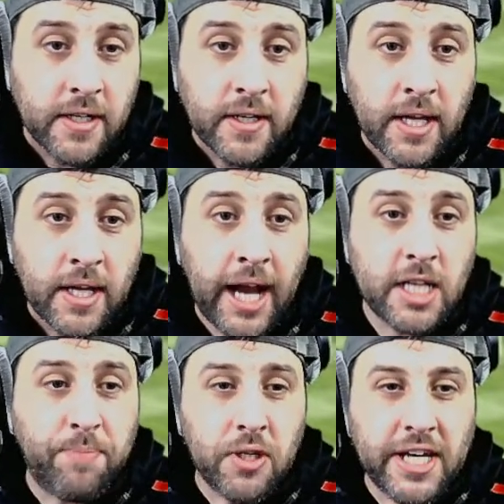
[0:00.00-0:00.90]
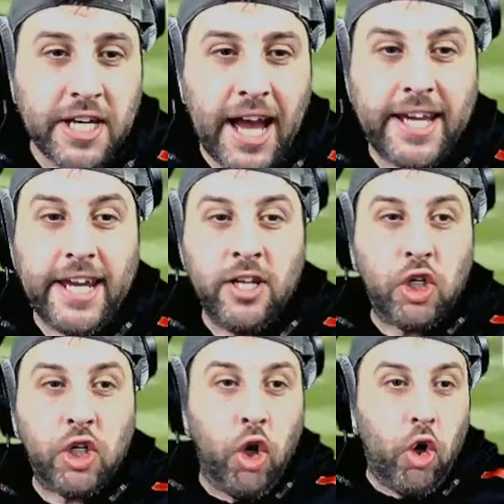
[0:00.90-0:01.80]
and it's Bundyaki in the
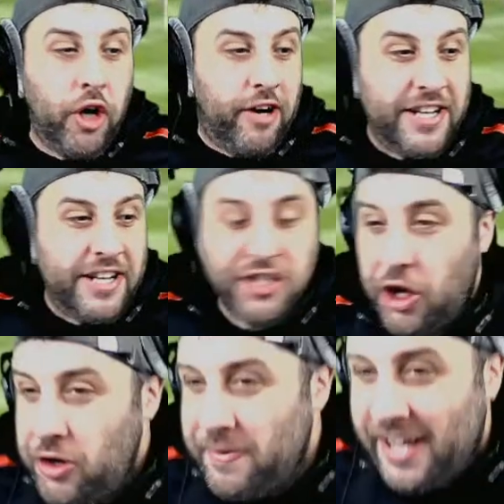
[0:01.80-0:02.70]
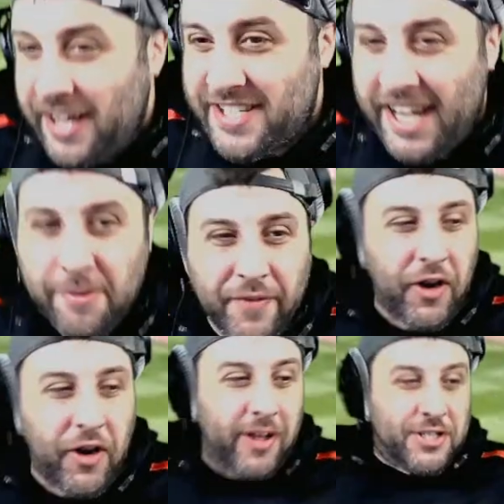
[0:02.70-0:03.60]
corner. It's 2 minutes in, and we've got a
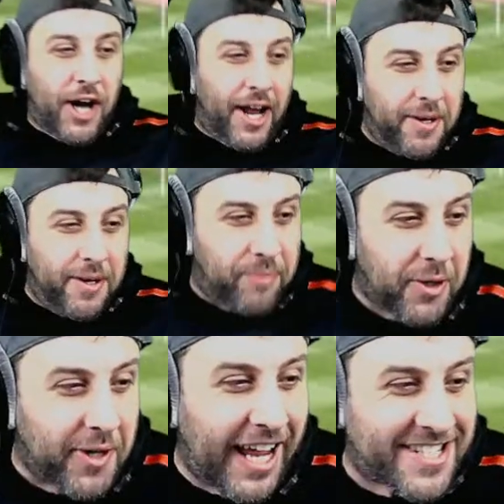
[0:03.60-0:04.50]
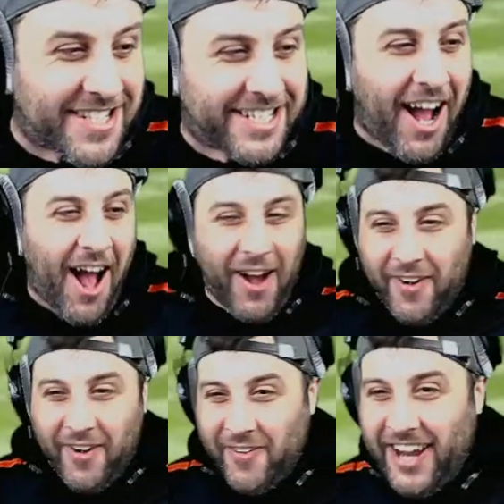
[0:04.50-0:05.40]
try on the board. Let's go!
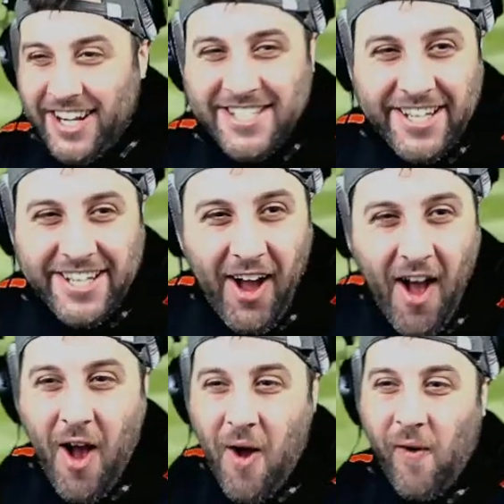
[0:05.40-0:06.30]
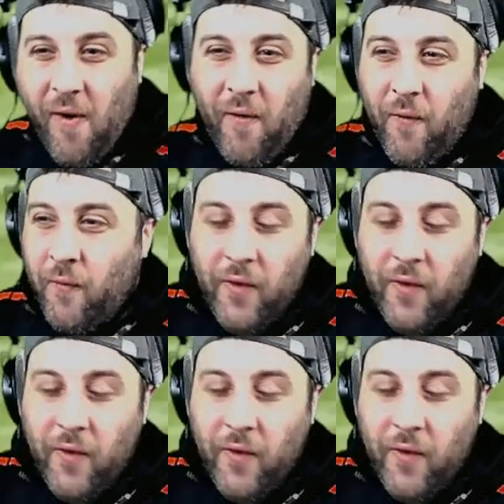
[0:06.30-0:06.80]
Let's go!